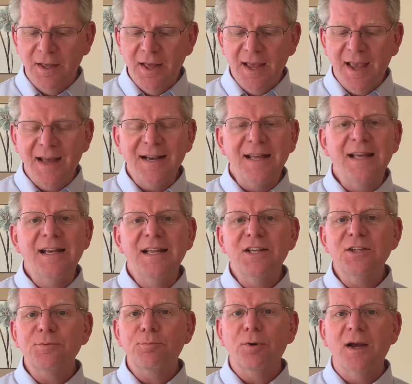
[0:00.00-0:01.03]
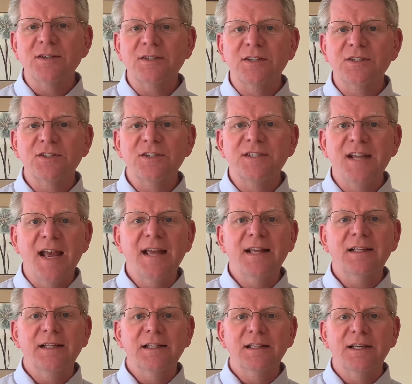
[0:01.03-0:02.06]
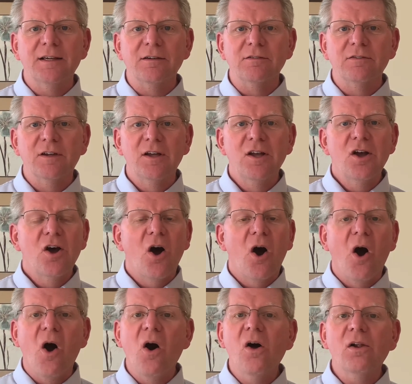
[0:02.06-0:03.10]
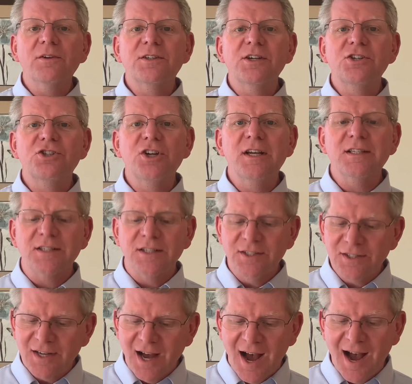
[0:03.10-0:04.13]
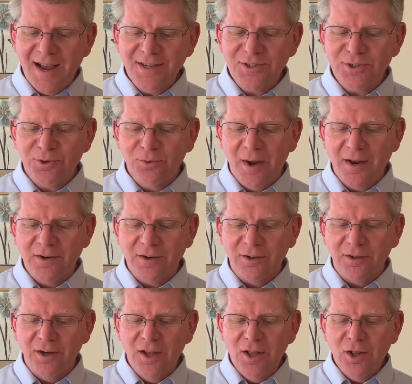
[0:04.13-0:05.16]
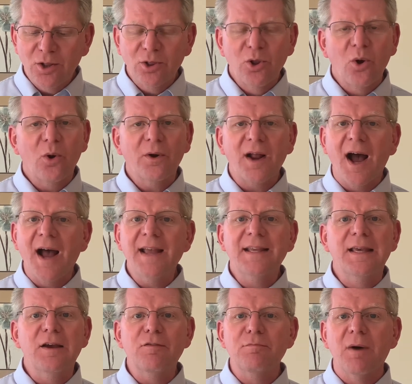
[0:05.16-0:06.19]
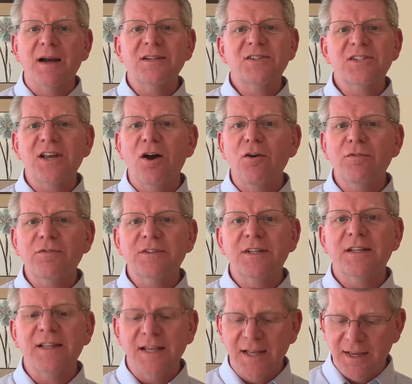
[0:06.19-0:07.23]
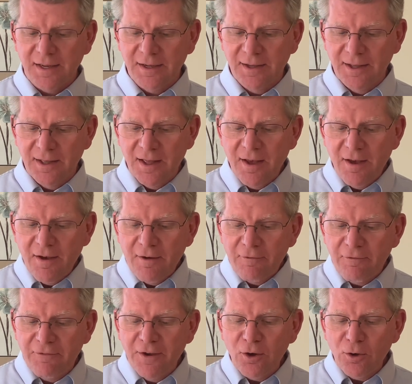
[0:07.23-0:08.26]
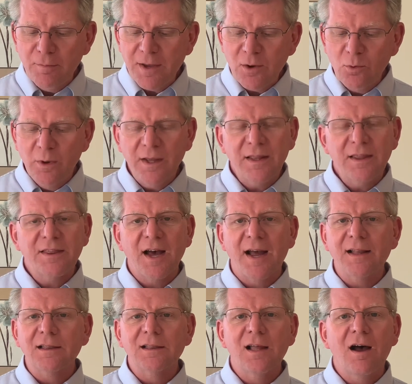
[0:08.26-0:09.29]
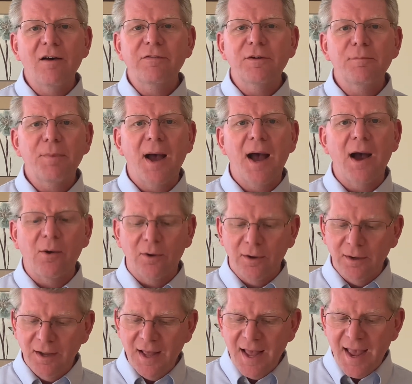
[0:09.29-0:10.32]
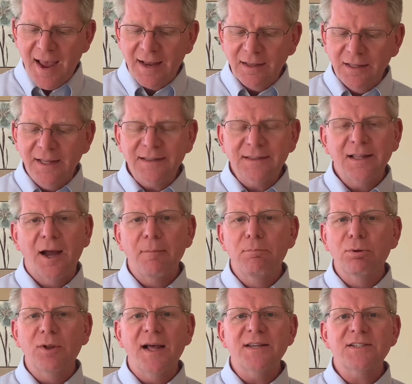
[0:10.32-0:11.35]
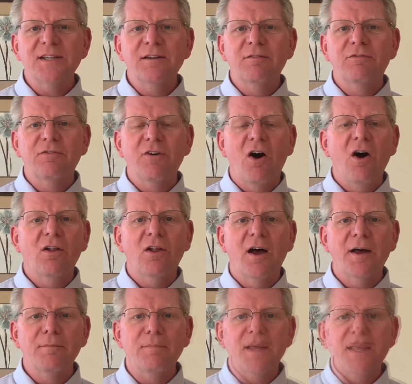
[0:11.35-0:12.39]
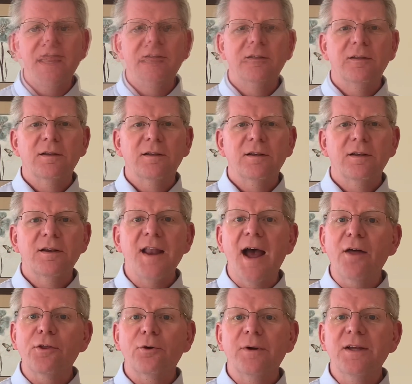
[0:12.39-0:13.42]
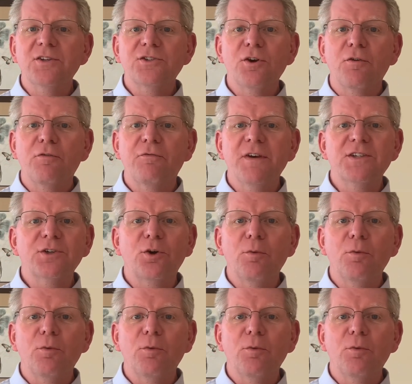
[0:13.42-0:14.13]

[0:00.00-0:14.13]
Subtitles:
and in His presence daily live. All to Jesus I surrender. Lord, I give myself to Thee. Fill me with thy love and power, and let thy blessing fall on me. Now there is no physical